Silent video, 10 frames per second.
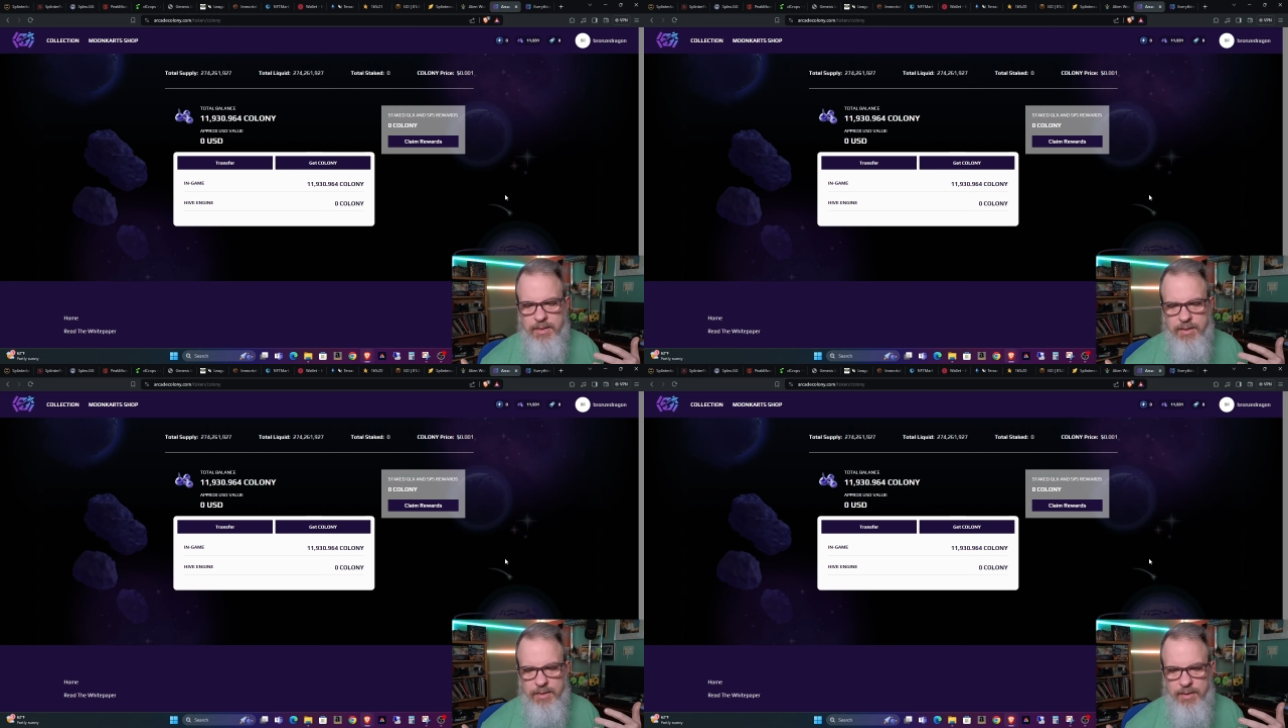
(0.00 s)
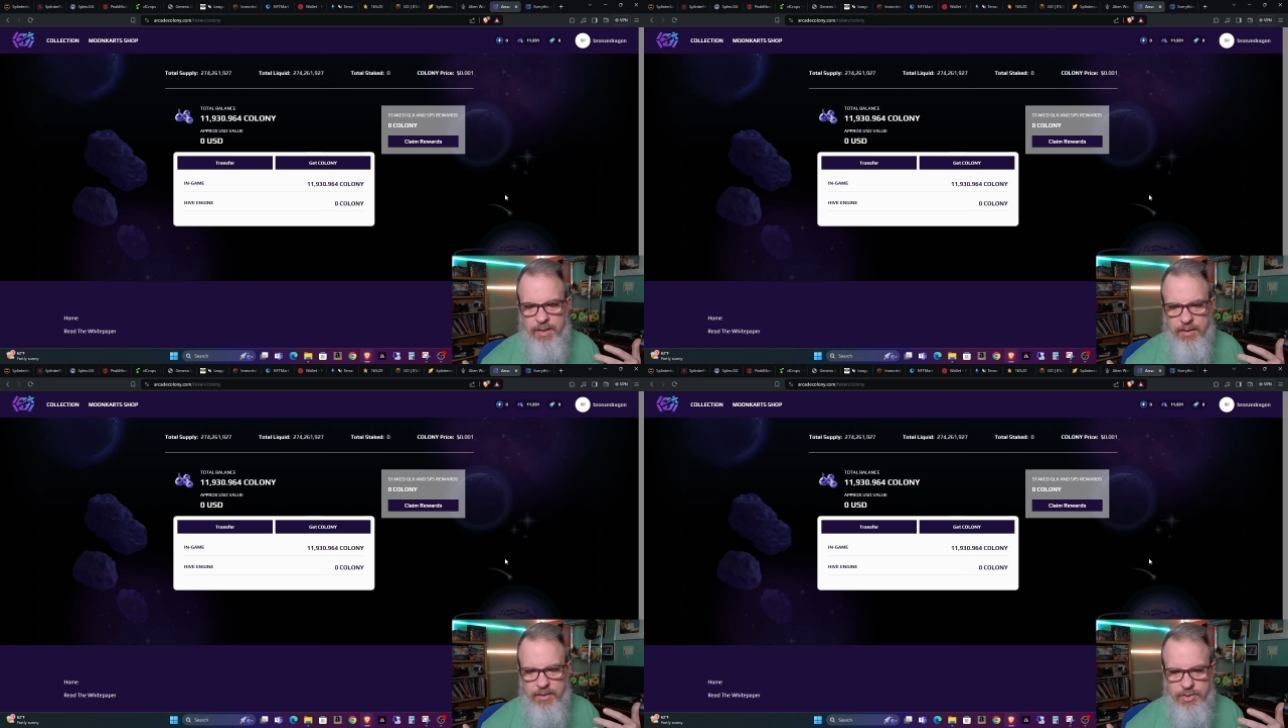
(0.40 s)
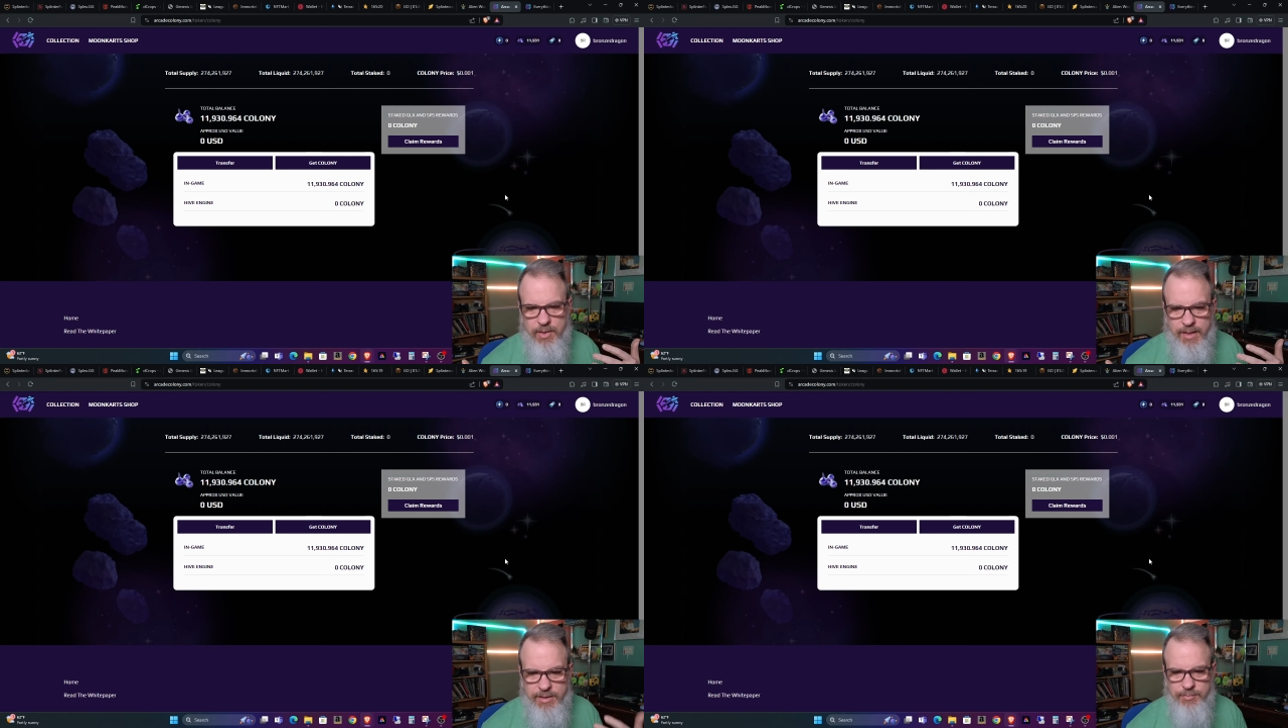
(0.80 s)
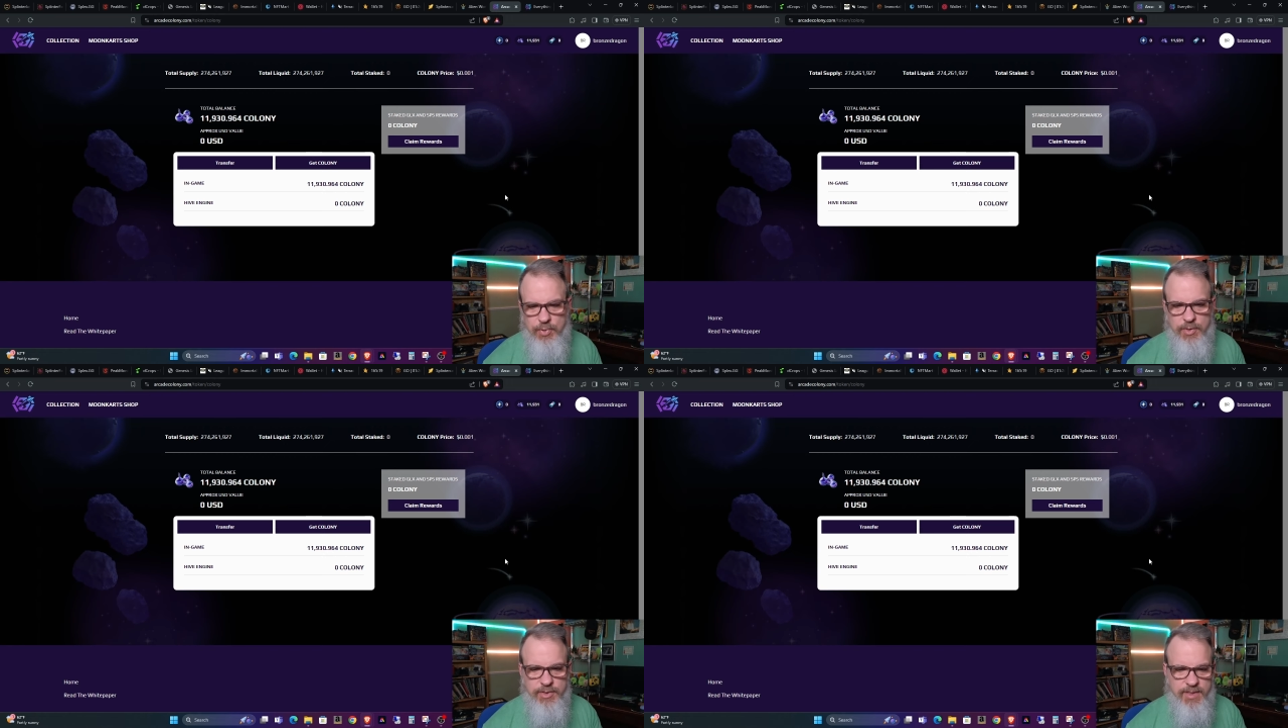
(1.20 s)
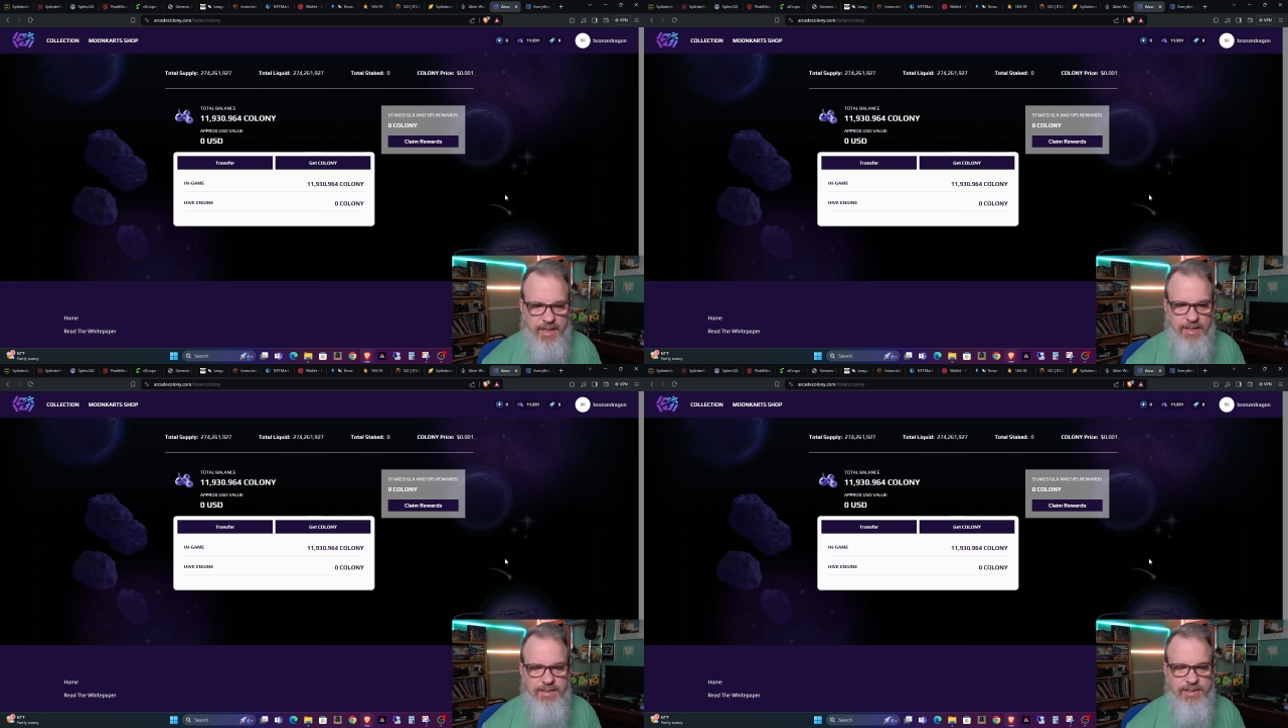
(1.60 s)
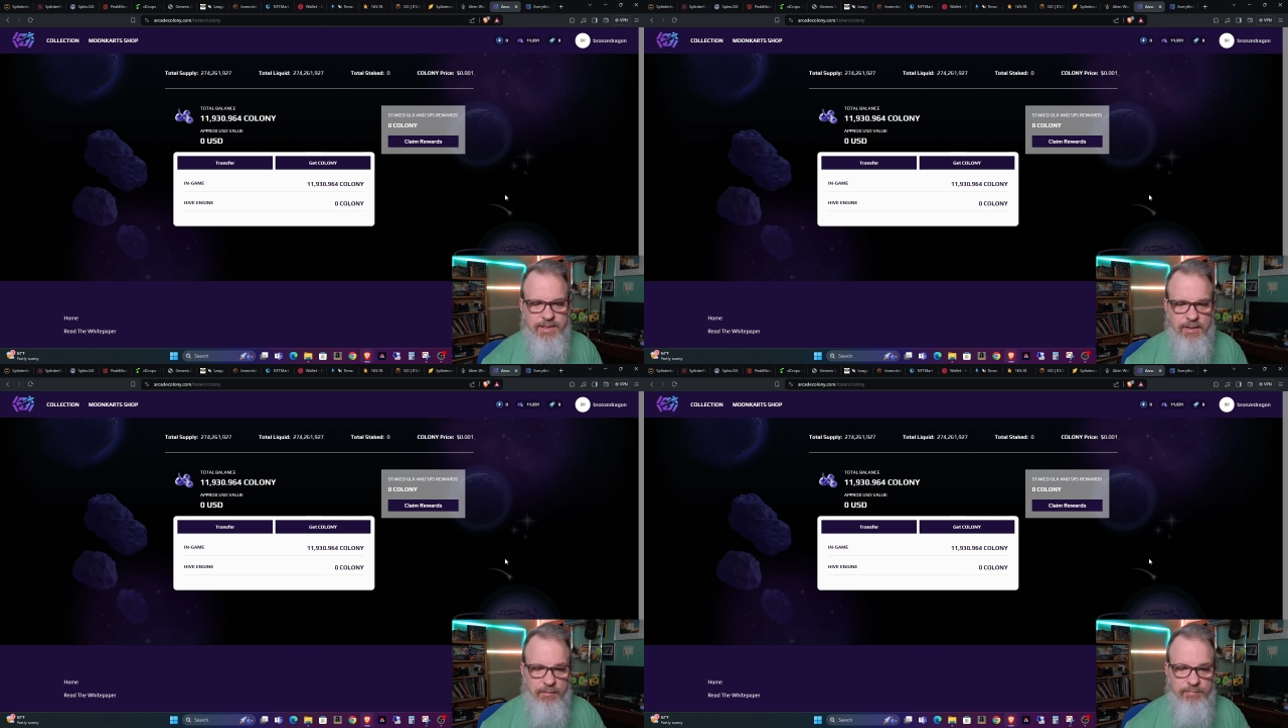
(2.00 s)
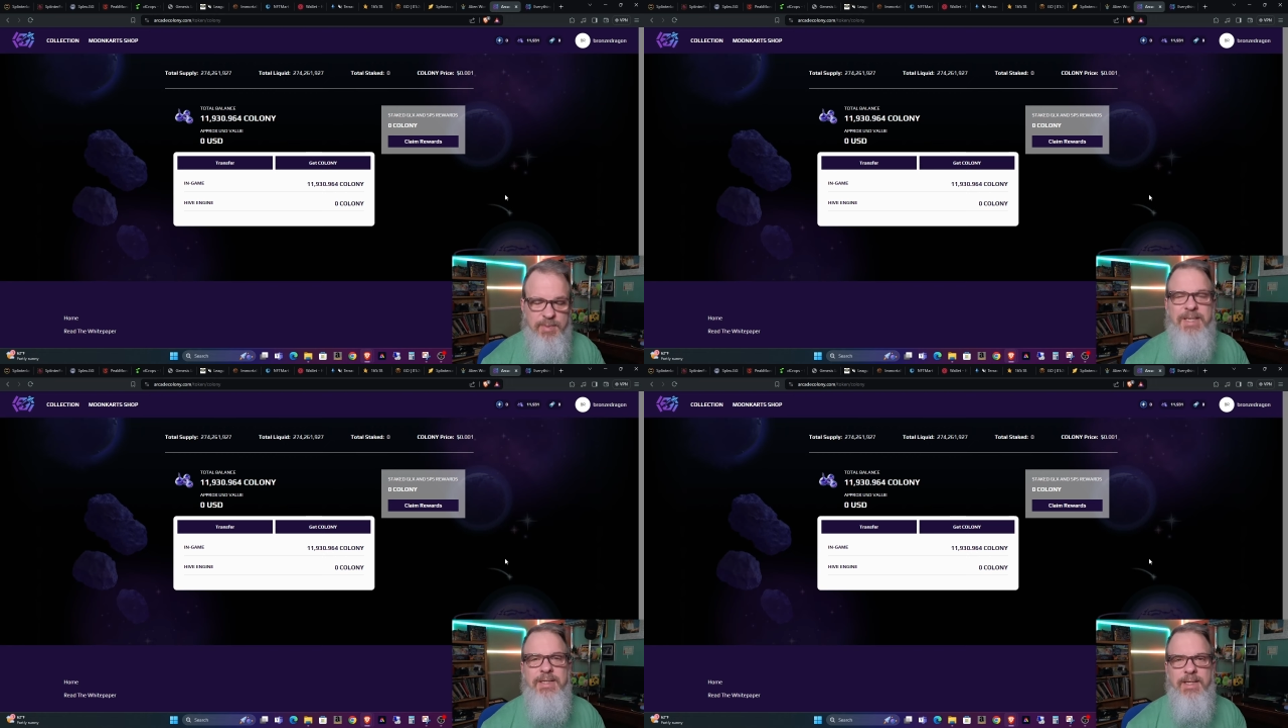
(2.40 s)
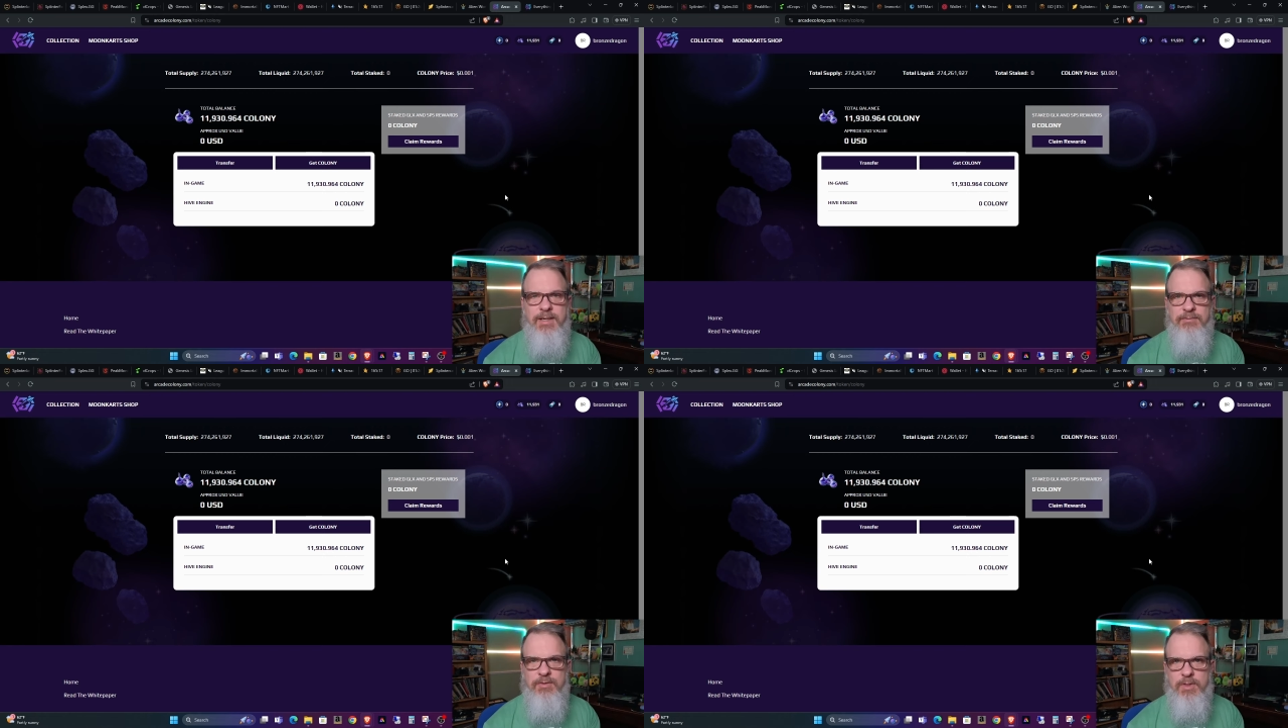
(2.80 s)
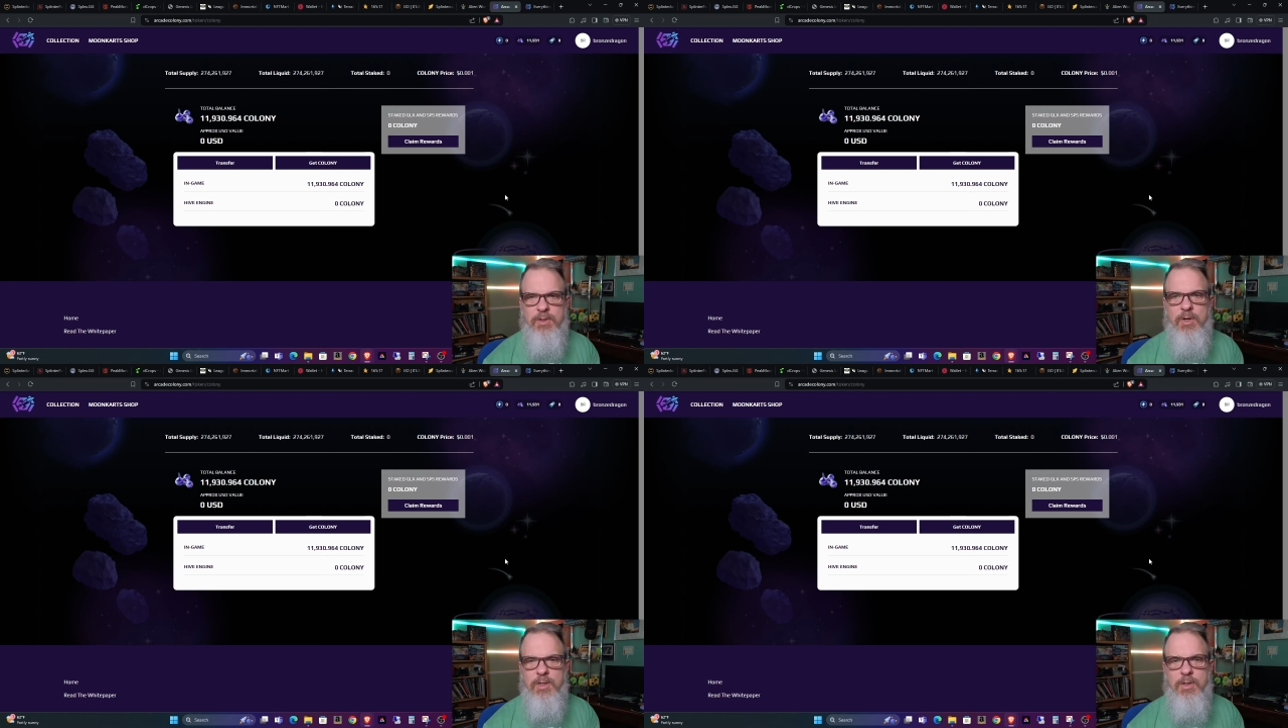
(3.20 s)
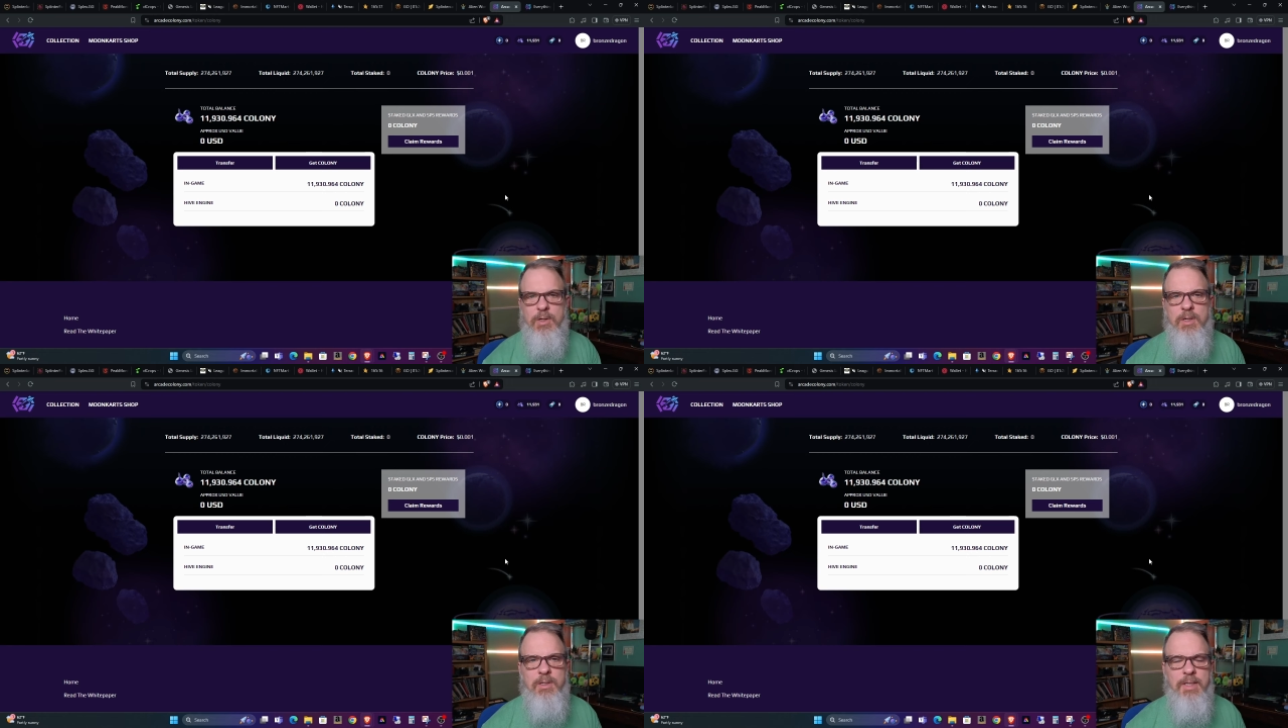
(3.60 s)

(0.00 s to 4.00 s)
they're trying to push the idea of being in it for the long haul,